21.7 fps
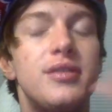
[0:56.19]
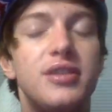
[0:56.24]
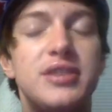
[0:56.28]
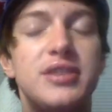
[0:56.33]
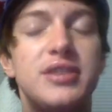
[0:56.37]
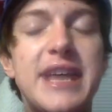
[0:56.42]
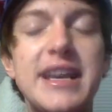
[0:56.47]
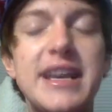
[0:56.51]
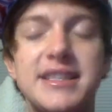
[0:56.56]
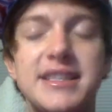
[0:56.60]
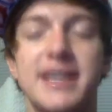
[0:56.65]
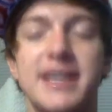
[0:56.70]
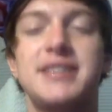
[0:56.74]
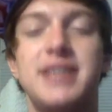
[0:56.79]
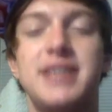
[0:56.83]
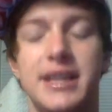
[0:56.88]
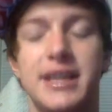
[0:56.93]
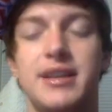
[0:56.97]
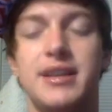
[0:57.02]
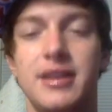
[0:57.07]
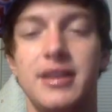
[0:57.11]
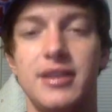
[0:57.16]
take a second to,
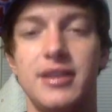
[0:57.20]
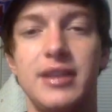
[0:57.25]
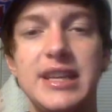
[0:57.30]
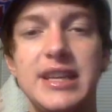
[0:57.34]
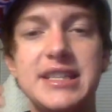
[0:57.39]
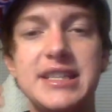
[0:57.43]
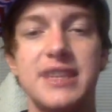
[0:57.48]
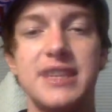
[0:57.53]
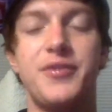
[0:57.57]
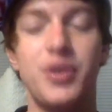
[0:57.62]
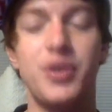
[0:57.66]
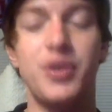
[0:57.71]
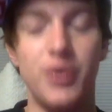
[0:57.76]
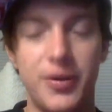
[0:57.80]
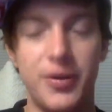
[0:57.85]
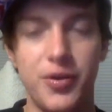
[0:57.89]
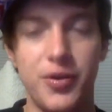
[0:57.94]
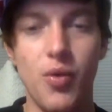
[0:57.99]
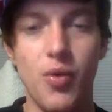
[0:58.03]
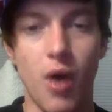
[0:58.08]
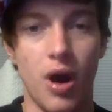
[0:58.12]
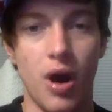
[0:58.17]
like, listen, if
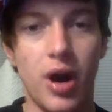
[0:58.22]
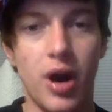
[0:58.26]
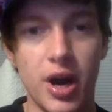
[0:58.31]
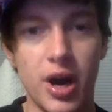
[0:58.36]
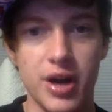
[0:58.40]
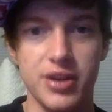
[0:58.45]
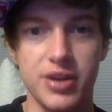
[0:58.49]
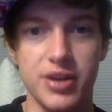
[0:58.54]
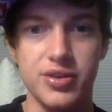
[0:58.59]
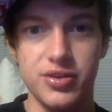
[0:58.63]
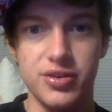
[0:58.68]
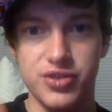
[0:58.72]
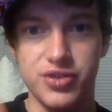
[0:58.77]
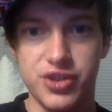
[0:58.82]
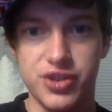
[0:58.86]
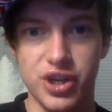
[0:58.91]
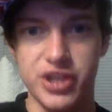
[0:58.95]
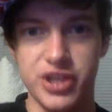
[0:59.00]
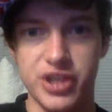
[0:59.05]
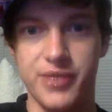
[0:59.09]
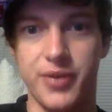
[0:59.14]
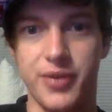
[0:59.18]
you are
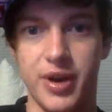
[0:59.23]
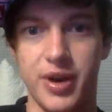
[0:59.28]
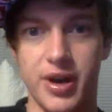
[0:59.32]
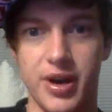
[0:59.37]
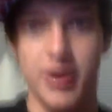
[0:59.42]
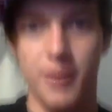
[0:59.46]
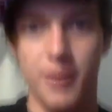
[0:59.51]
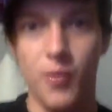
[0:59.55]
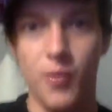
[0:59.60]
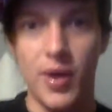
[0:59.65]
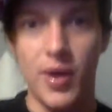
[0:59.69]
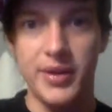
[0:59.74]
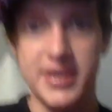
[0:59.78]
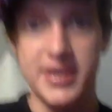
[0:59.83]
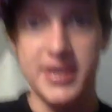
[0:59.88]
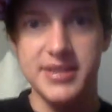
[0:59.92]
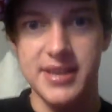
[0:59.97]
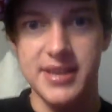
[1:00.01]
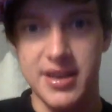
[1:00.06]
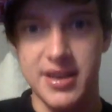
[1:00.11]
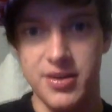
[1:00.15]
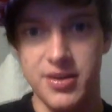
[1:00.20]
searching for
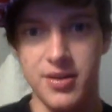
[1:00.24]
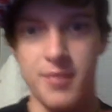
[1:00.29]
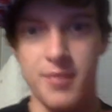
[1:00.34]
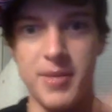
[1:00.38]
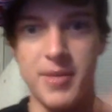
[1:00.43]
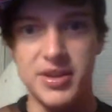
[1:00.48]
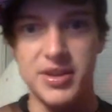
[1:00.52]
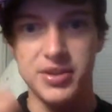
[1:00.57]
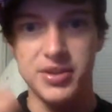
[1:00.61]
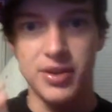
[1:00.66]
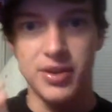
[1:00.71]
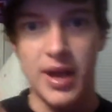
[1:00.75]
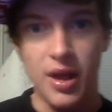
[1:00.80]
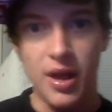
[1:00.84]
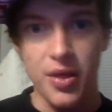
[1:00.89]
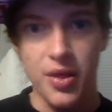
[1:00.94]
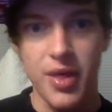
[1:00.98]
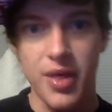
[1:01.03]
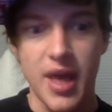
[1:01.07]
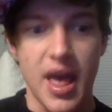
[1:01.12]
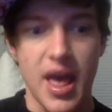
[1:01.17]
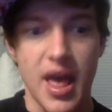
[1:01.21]
wellness and mental health,
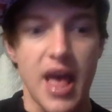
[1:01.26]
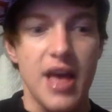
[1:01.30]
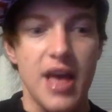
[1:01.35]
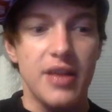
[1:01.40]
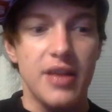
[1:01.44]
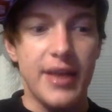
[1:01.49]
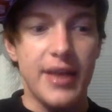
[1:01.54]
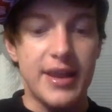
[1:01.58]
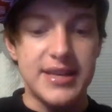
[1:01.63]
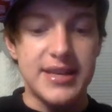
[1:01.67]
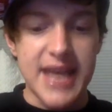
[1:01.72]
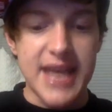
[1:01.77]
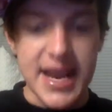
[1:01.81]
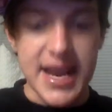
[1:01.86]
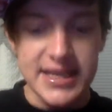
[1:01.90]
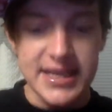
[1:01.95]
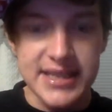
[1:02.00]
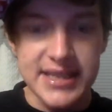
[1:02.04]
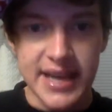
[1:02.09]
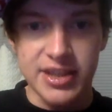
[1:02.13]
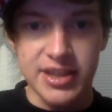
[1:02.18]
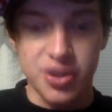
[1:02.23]
like, take a
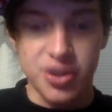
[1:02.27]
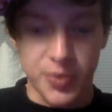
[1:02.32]
second to